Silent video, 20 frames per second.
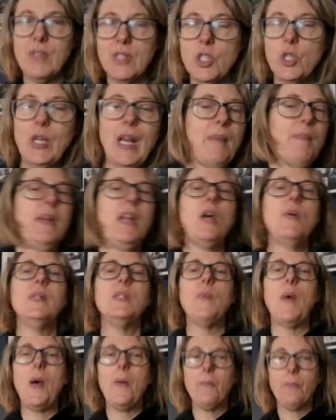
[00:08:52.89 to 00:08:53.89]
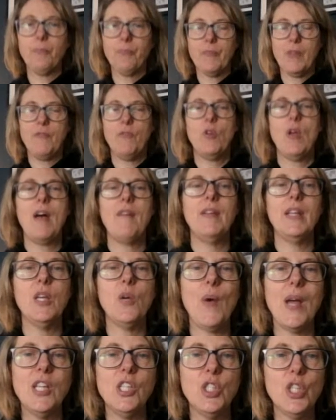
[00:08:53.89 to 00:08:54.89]
do let me know as well if you have any
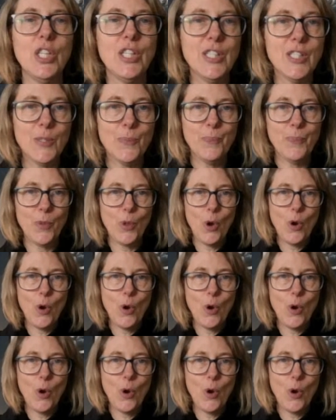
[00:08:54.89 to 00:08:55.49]
questions.